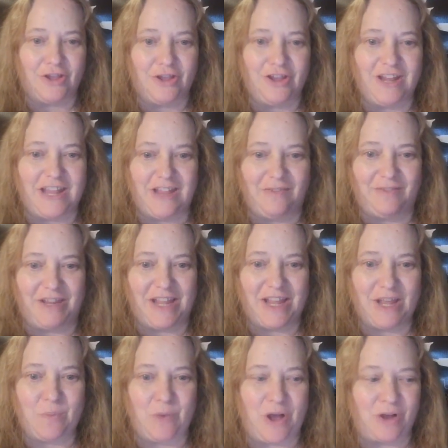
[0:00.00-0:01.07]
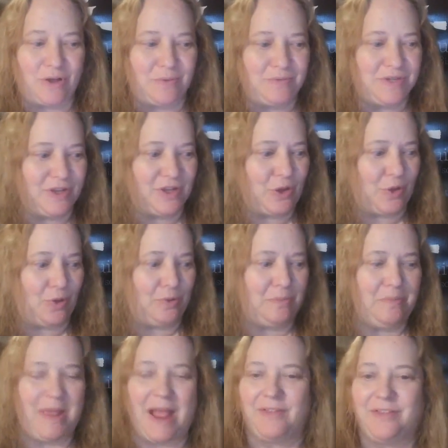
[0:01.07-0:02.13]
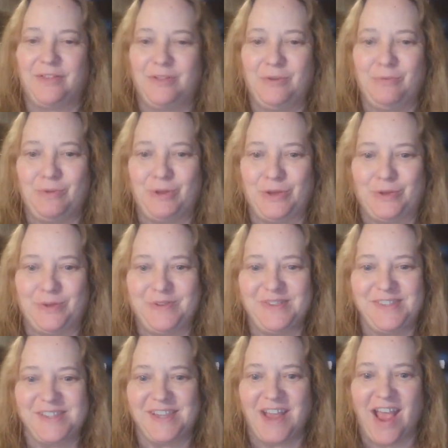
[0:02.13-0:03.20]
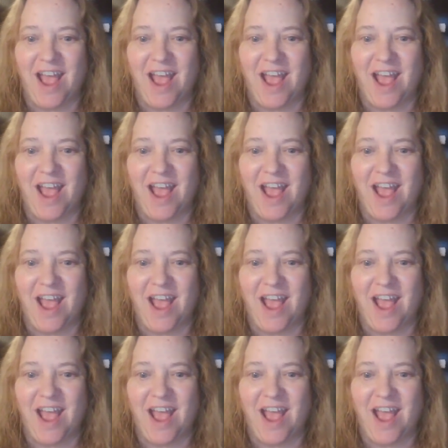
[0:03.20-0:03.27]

Good evening and welcome to the Golden Path of the Runes.